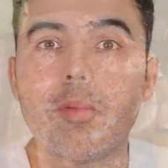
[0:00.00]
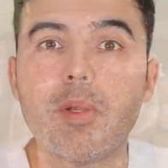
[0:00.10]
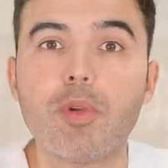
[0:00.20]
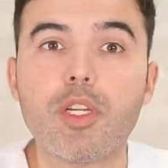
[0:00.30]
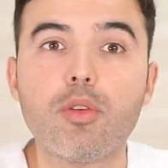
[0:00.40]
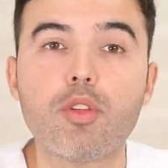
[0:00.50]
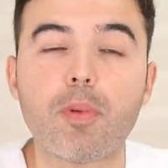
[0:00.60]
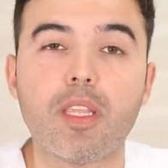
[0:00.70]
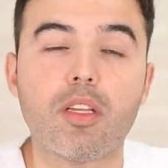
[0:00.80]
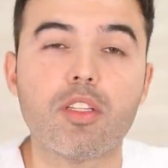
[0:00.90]
to be
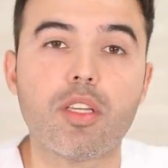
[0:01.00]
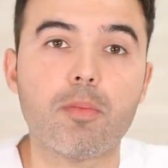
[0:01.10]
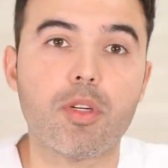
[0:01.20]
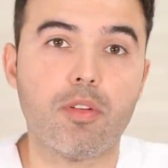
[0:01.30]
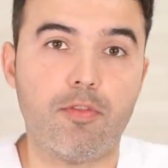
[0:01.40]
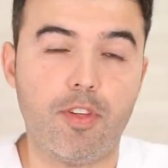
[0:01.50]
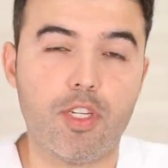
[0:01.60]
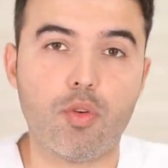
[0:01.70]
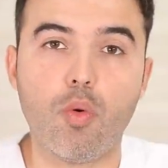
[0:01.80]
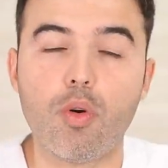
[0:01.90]
reduced by the consumption of
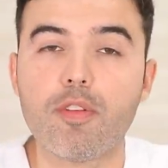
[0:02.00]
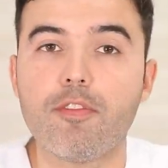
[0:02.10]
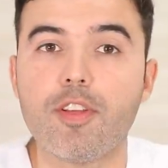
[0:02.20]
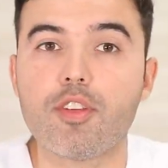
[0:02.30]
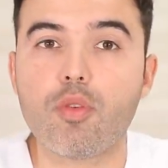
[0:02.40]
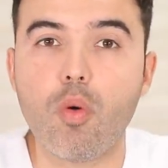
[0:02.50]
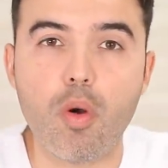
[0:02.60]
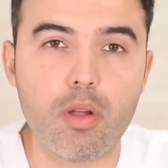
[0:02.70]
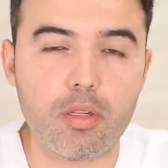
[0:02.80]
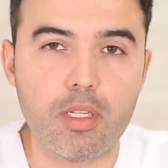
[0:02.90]
fish or fish
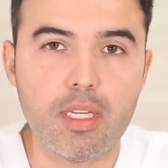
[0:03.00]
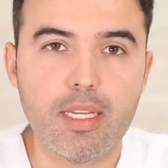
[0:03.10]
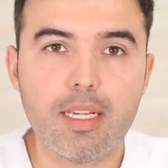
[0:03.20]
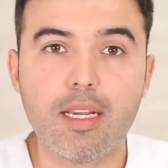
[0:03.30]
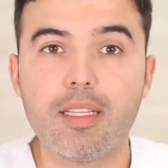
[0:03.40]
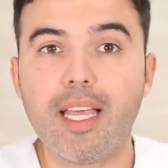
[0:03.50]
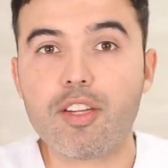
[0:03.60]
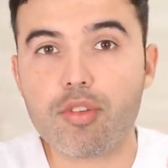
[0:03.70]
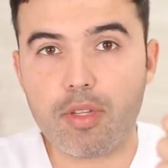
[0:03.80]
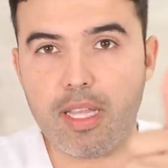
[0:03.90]
oil.
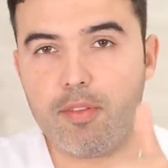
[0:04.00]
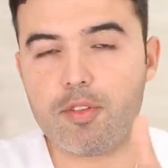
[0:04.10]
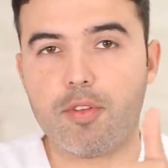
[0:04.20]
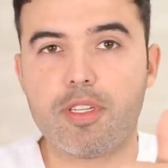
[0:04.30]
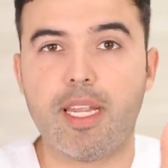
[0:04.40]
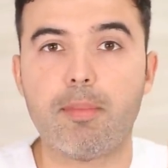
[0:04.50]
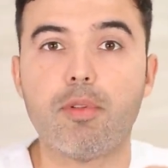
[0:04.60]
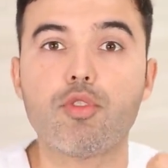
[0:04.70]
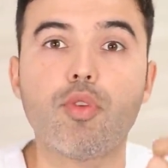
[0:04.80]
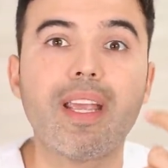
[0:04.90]
Cholesterol levels, for
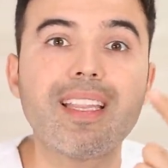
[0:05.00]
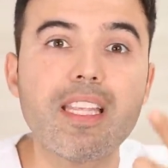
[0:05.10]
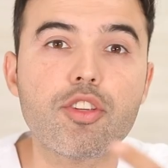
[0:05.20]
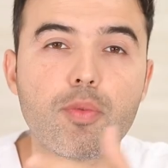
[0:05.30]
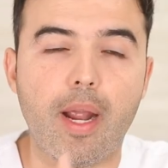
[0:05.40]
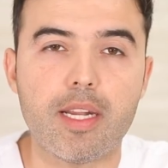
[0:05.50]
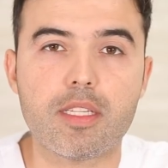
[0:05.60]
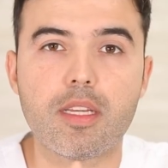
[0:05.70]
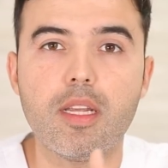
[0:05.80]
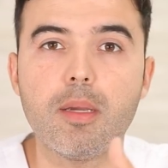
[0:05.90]
example,
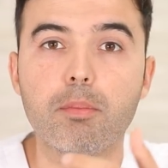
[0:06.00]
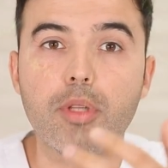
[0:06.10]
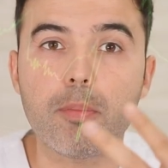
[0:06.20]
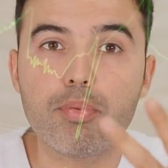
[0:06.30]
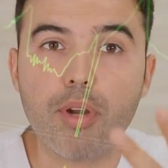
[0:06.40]
triglycerides, blood